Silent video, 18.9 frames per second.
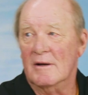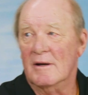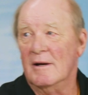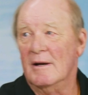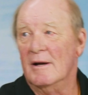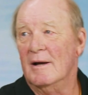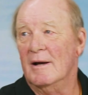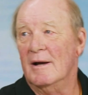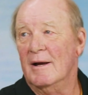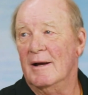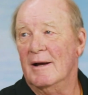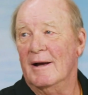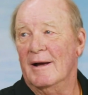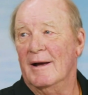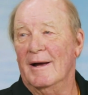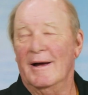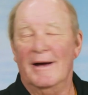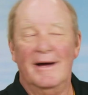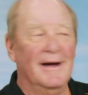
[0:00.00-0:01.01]
Is
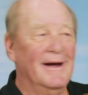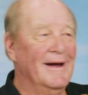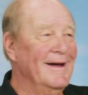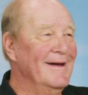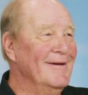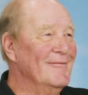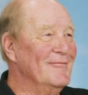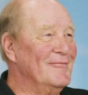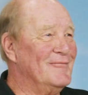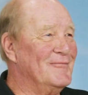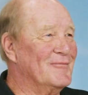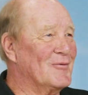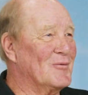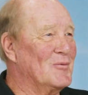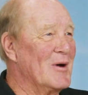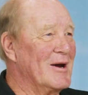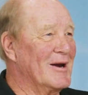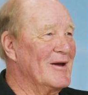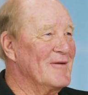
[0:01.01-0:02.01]
that
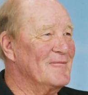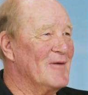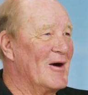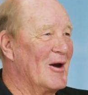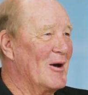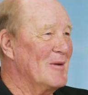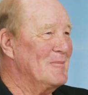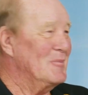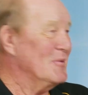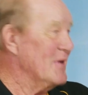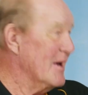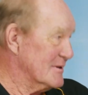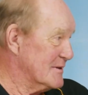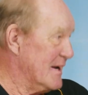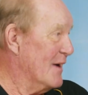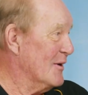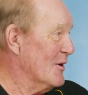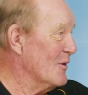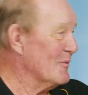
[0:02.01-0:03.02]
how long Quickly lasted? That's
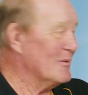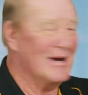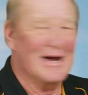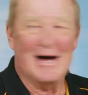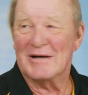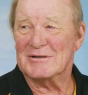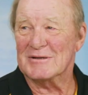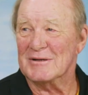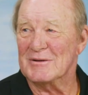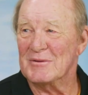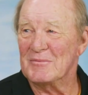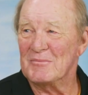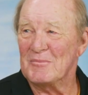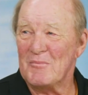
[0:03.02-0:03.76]
yes, how long we lasted.